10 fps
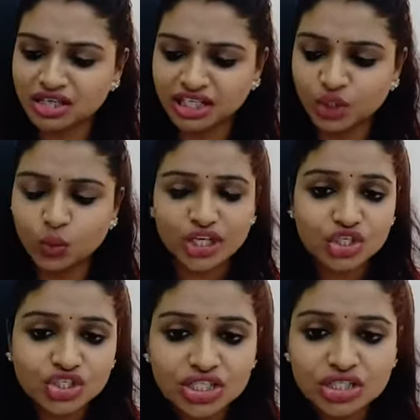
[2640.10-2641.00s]
any
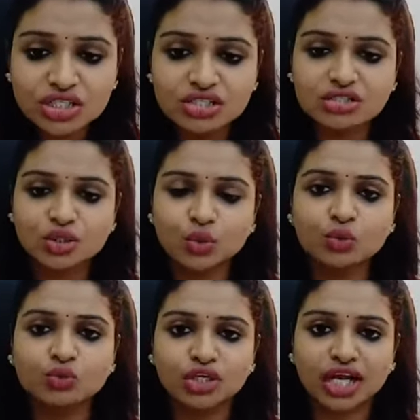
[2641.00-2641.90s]
questions you
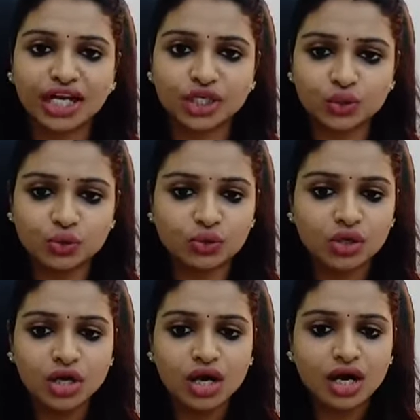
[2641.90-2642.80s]
would like to,
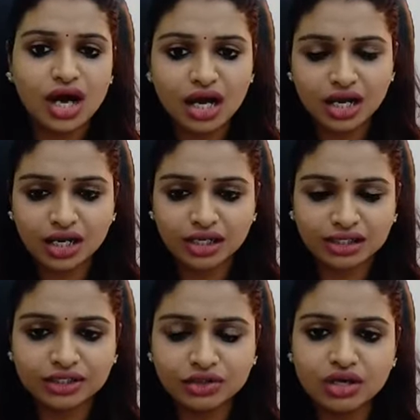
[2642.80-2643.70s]

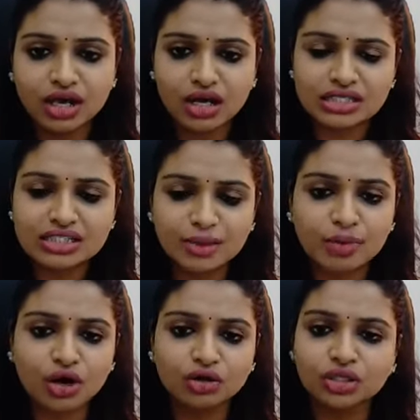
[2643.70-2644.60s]
ask
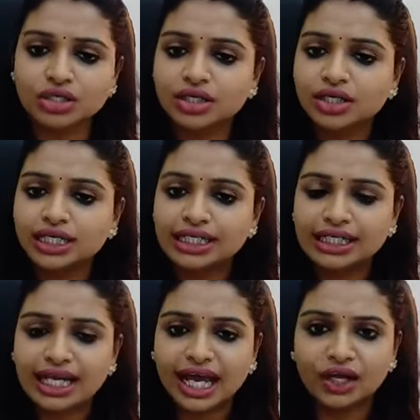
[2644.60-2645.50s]
about,
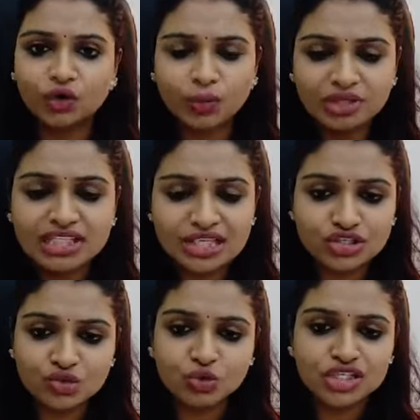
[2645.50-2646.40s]
I hope this
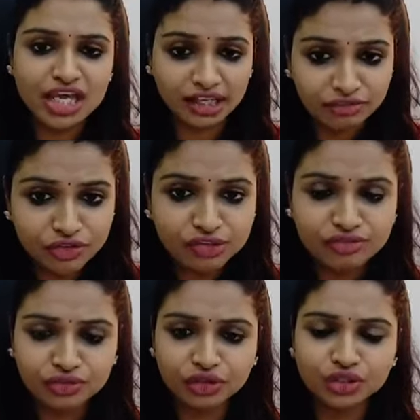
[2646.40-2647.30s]
session was helpful
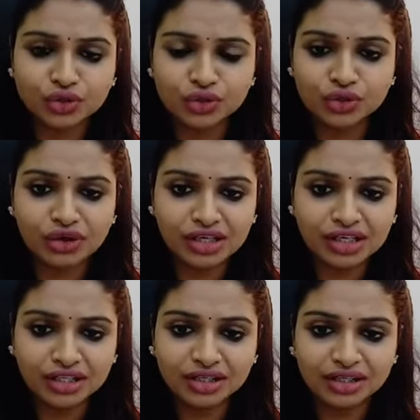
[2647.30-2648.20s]
to you all.